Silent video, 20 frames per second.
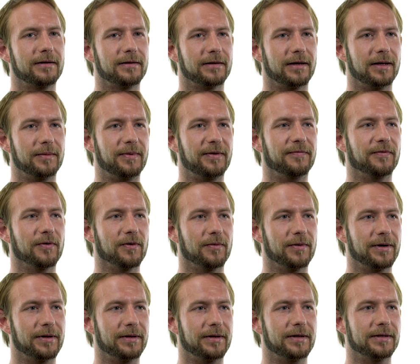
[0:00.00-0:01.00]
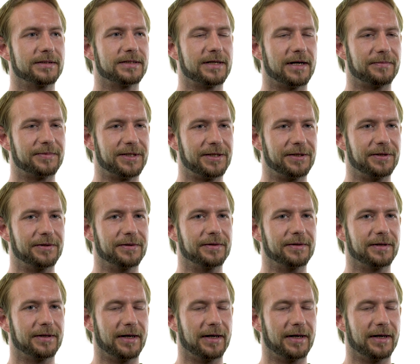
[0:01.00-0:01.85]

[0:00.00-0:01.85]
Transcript: like before one you know, step two.